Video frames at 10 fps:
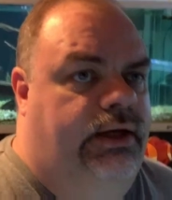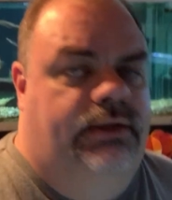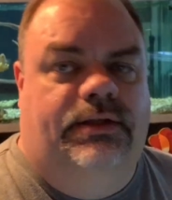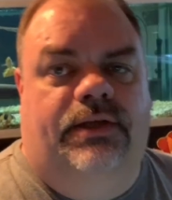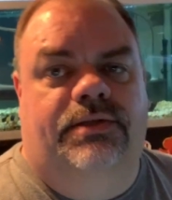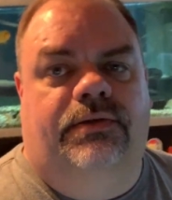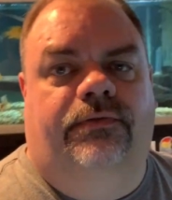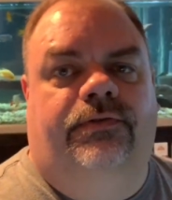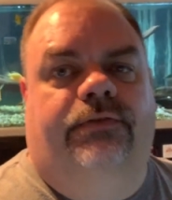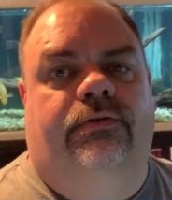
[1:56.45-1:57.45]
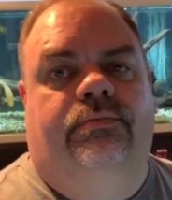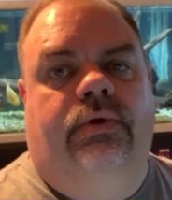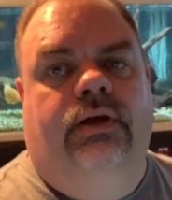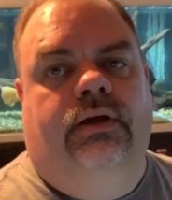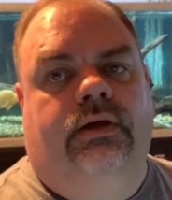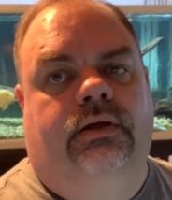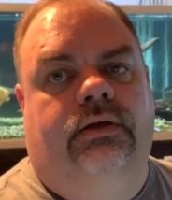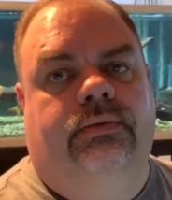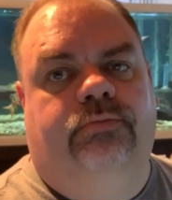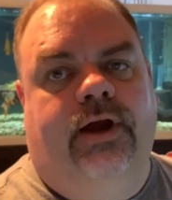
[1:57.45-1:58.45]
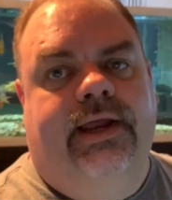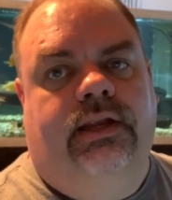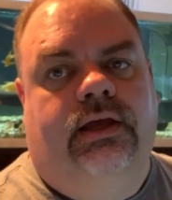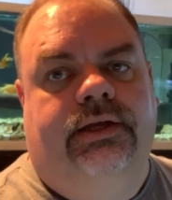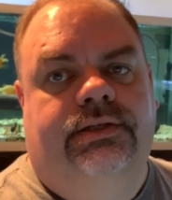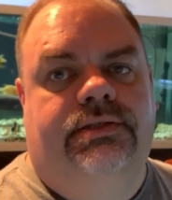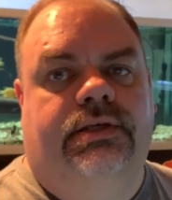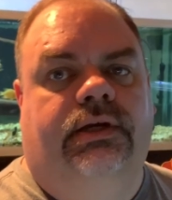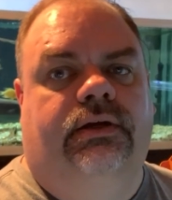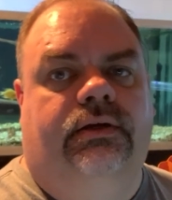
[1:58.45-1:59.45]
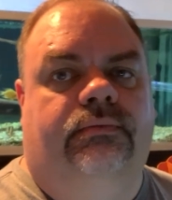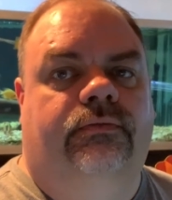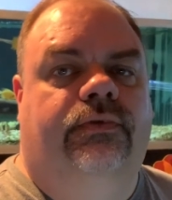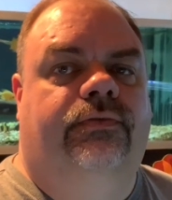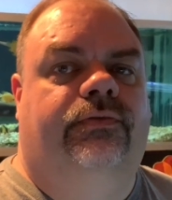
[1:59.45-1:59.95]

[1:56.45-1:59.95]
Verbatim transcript: tons of different uh, brand lines um,